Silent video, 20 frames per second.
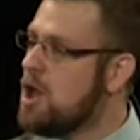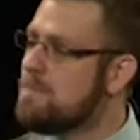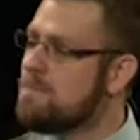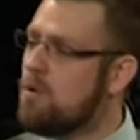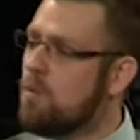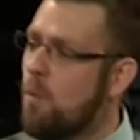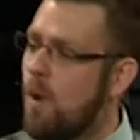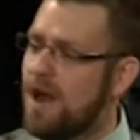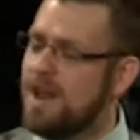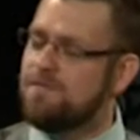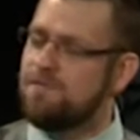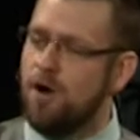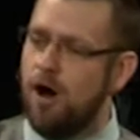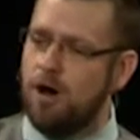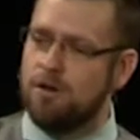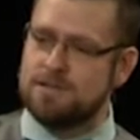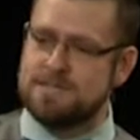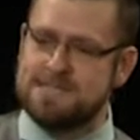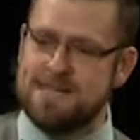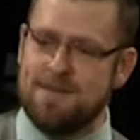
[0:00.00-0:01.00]
But what if
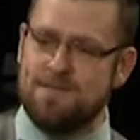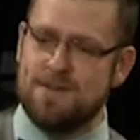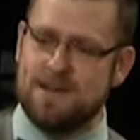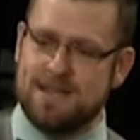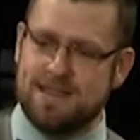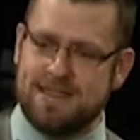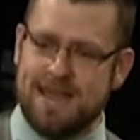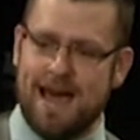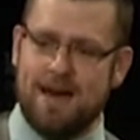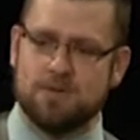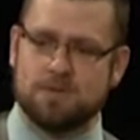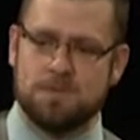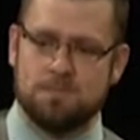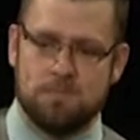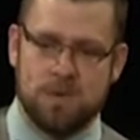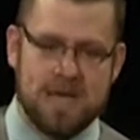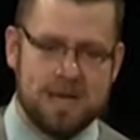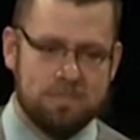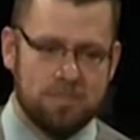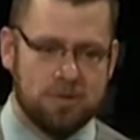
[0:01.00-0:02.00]
all 70,000
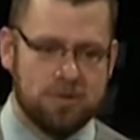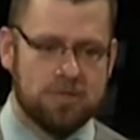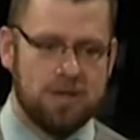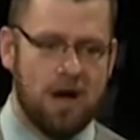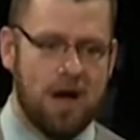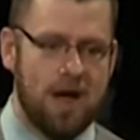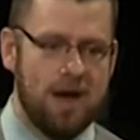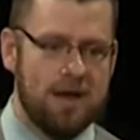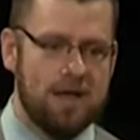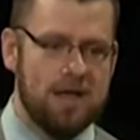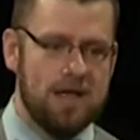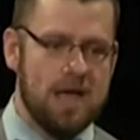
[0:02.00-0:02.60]
people thought